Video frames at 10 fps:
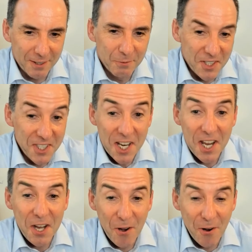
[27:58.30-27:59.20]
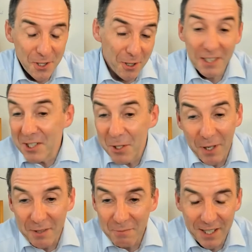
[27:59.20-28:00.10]
to stay here. So that's how
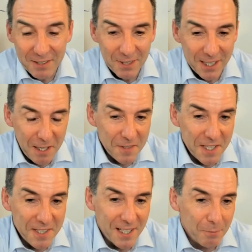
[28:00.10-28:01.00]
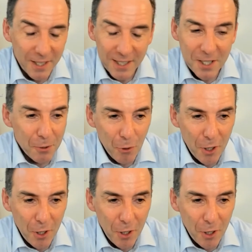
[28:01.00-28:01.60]
I left Intel. But it's a great